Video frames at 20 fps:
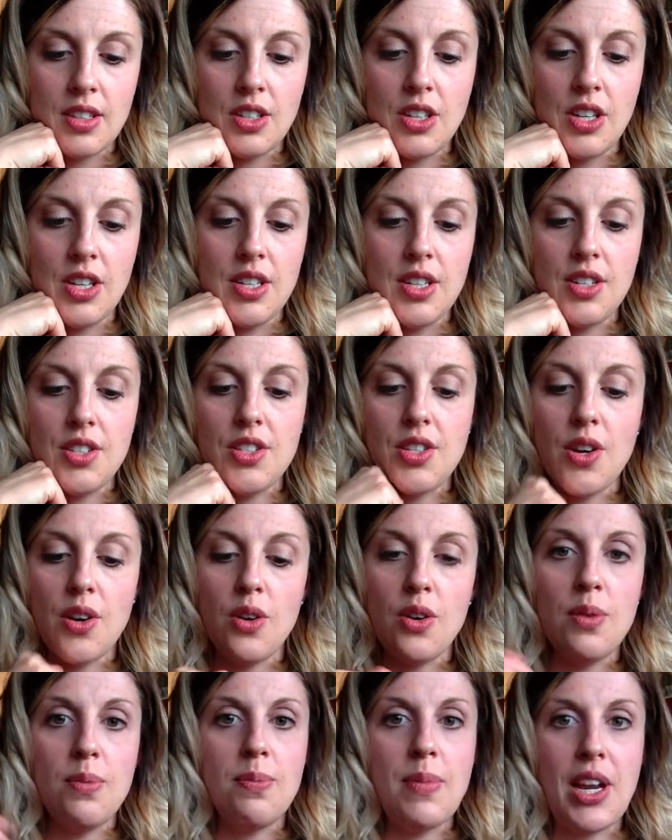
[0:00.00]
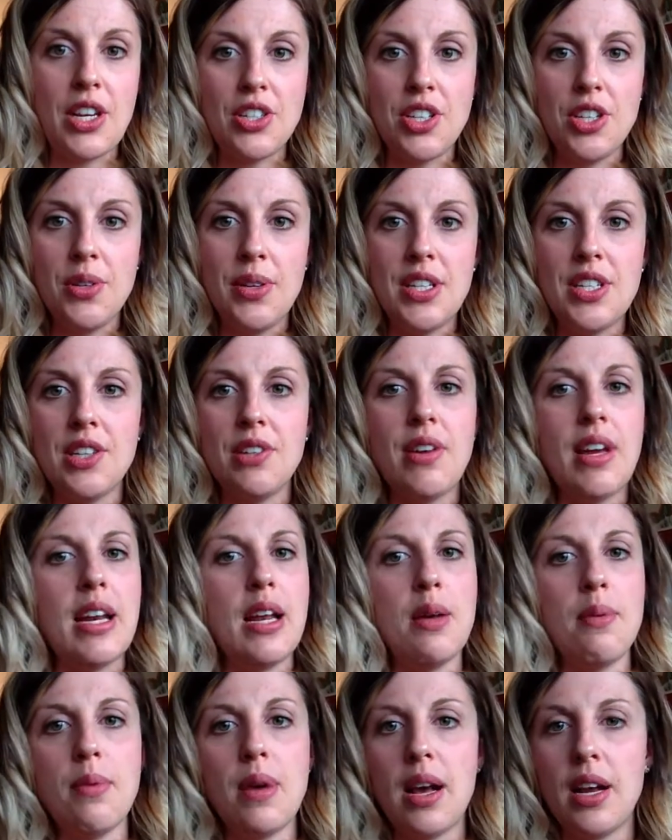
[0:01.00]
Good. So make sure you integrate
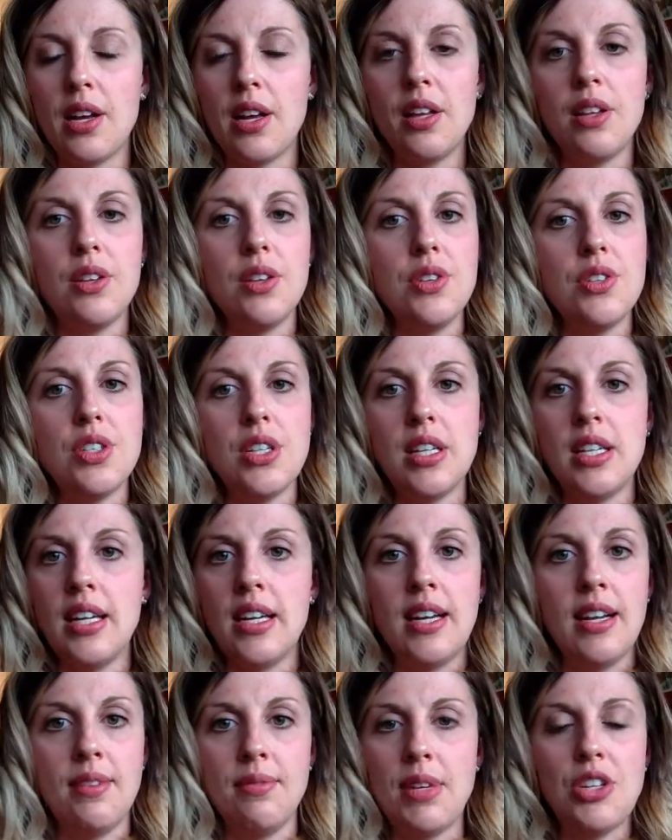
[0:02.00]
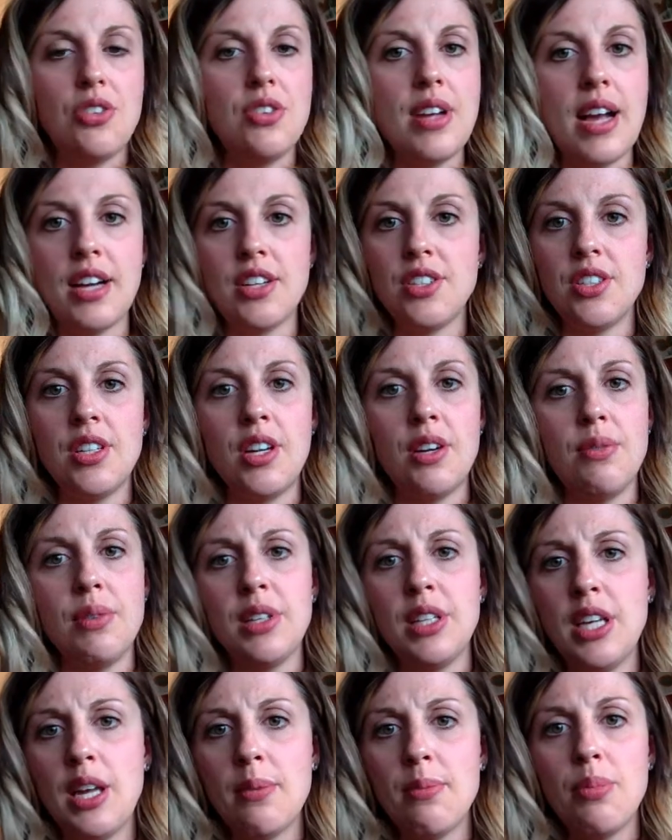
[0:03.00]
it. A conclusion and an introduction are
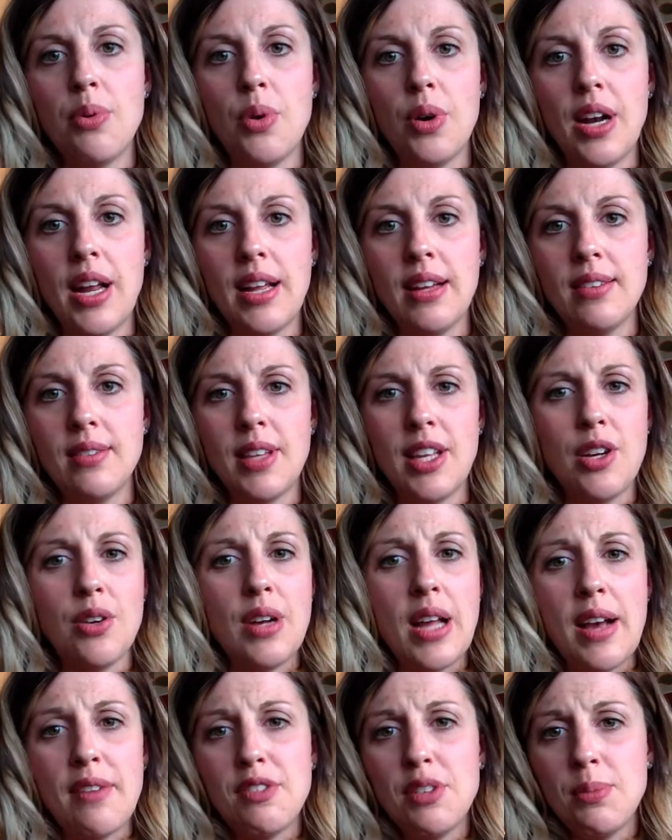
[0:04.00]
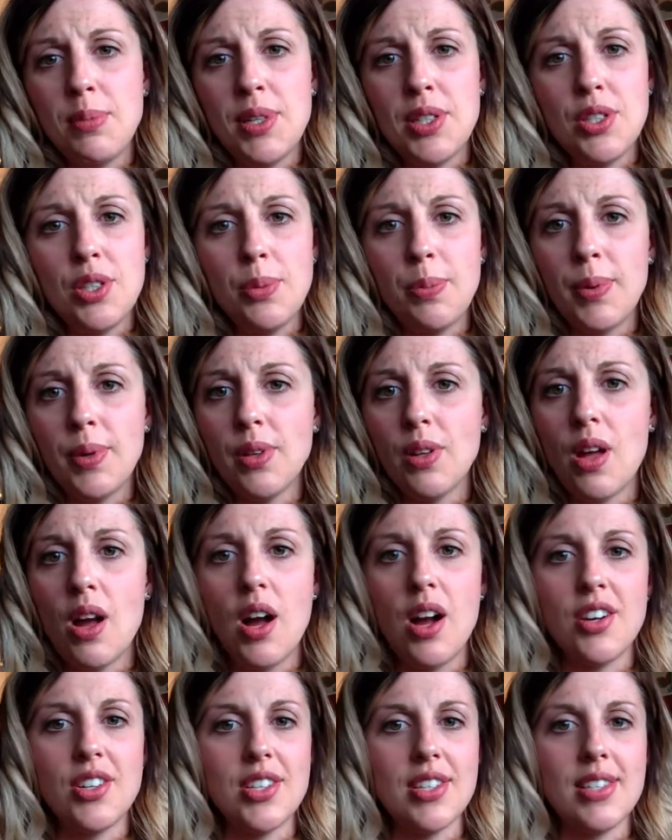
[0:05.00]
really important. They don't have to be super
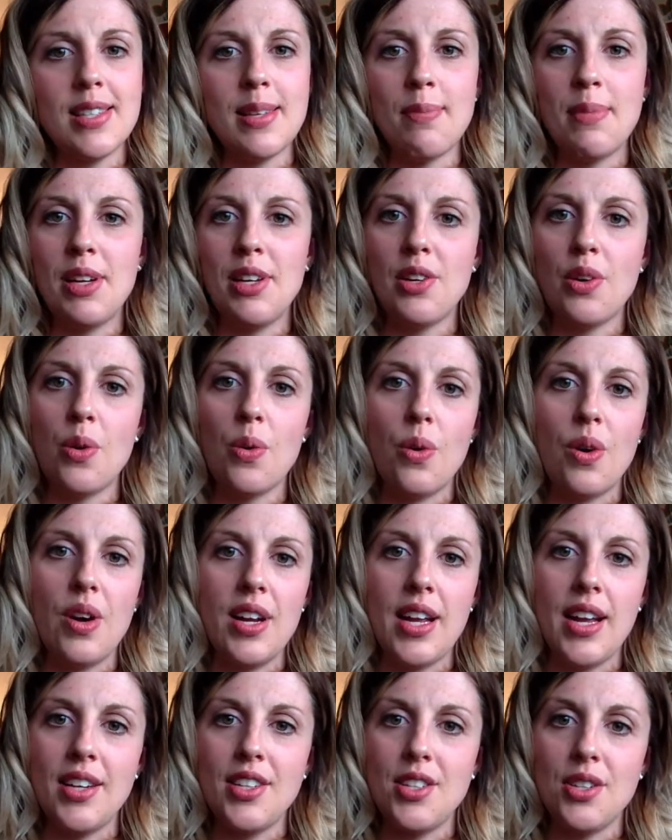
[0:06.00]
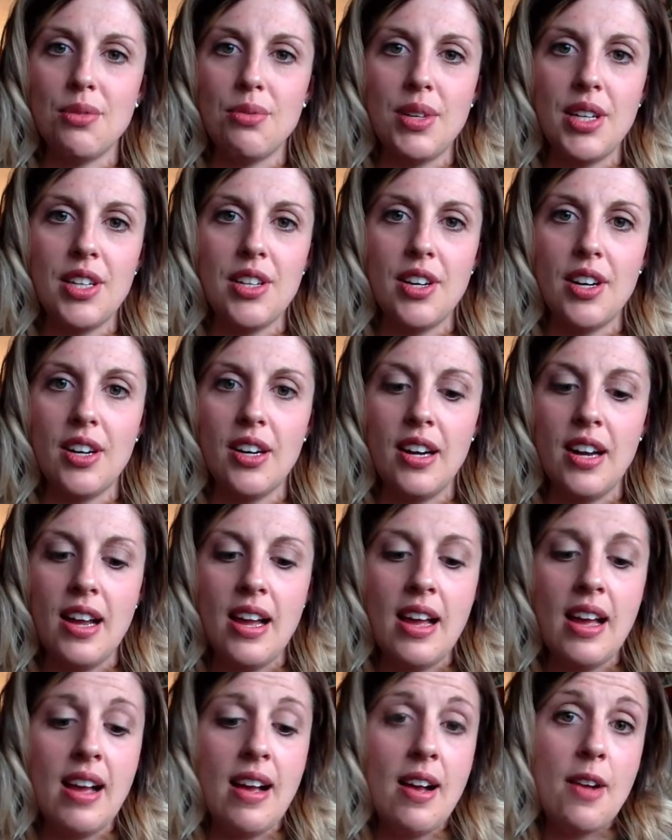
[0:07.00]
long, just something to orient your reader.
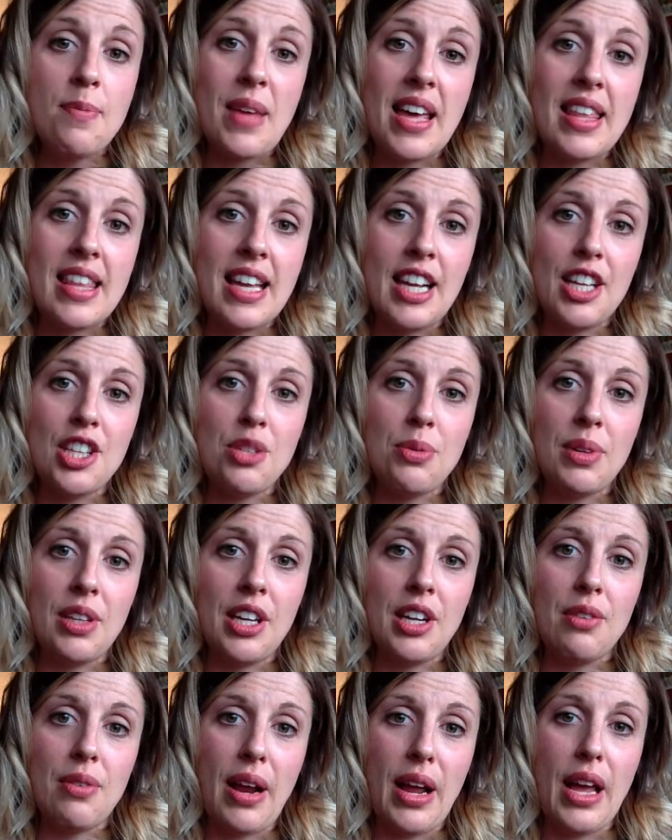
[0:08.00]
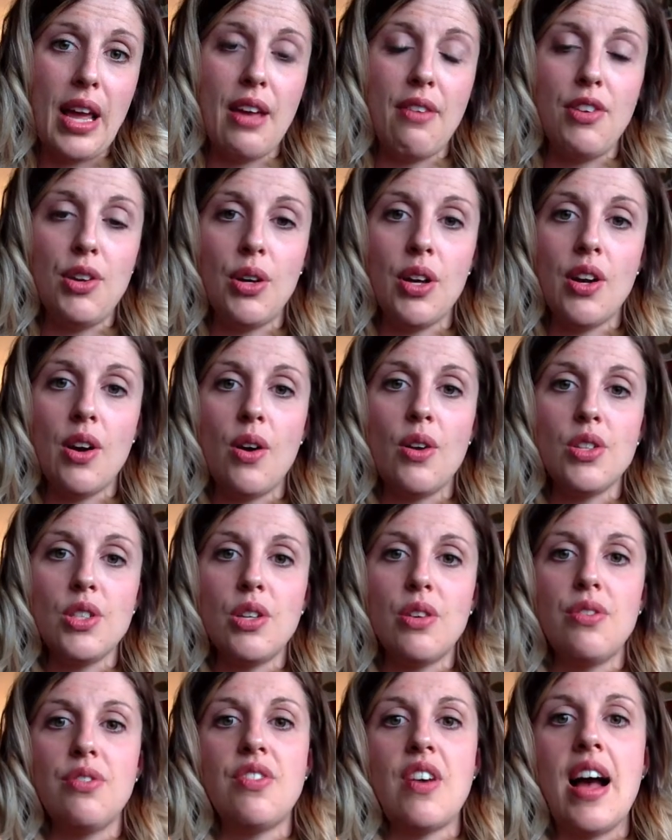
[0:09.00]
I think it's really great if you can
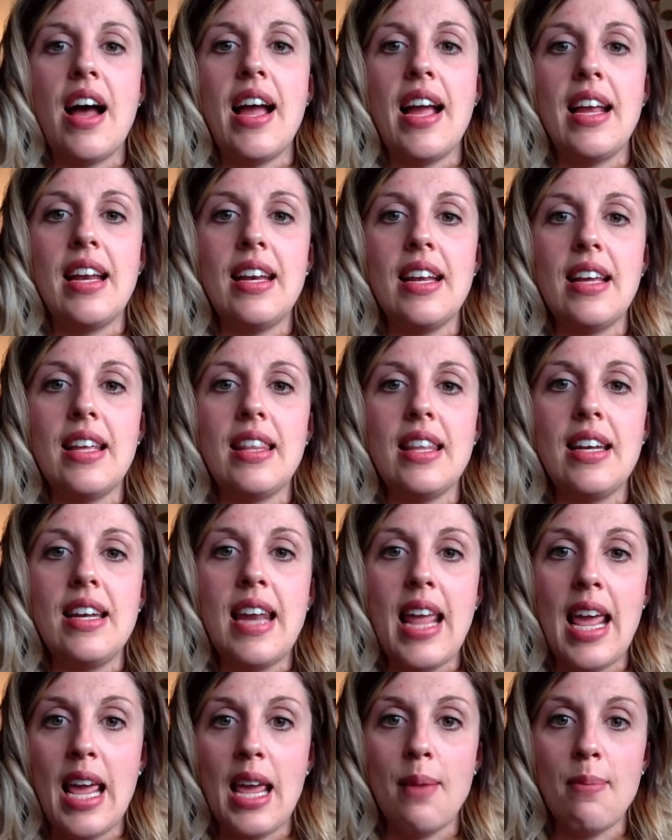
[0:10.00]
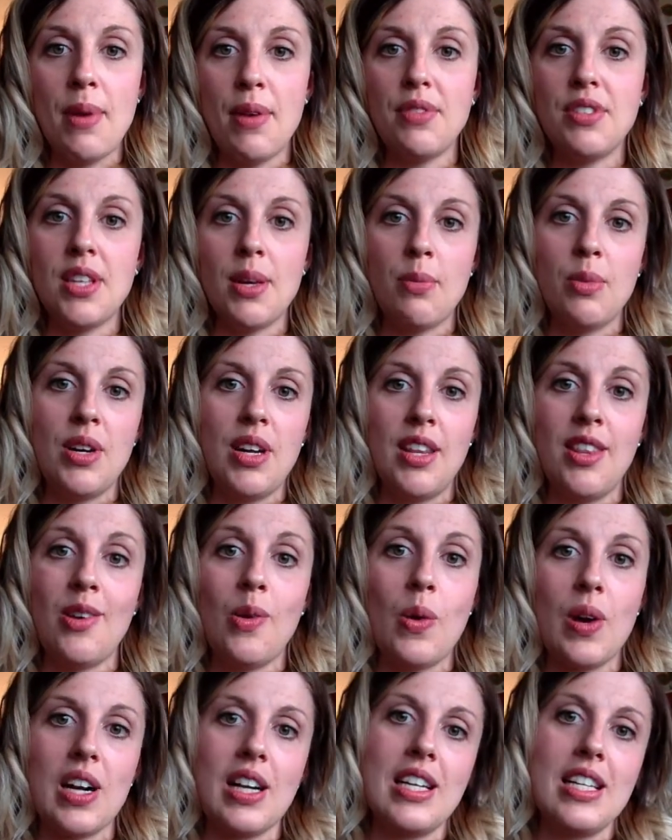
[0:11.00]
also find the name of someone in
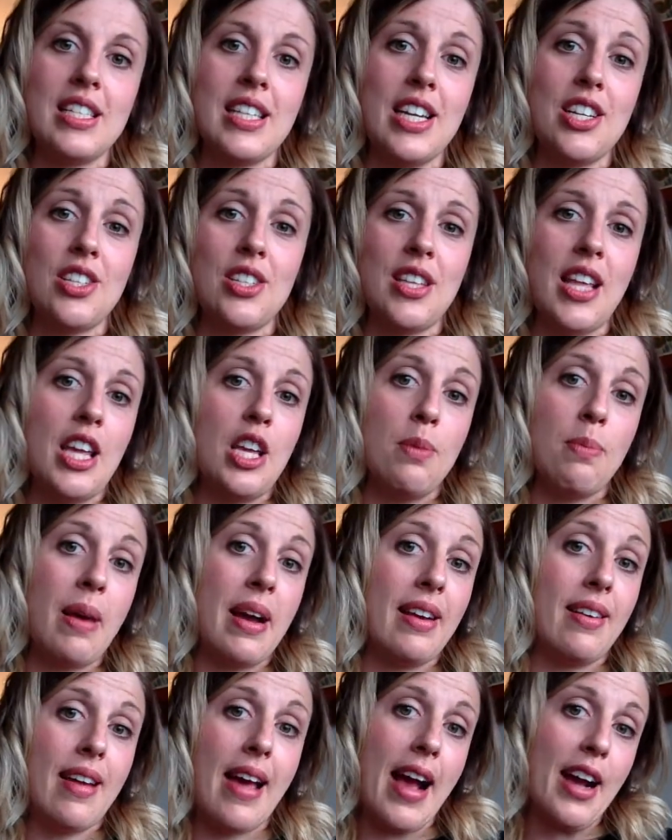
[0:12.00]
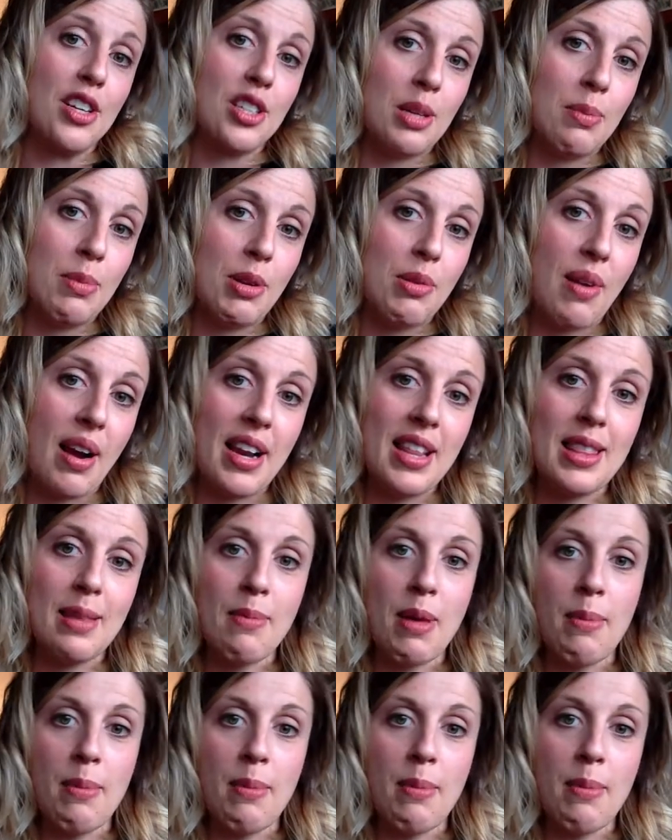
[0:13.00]
the organization that you might actually be writing the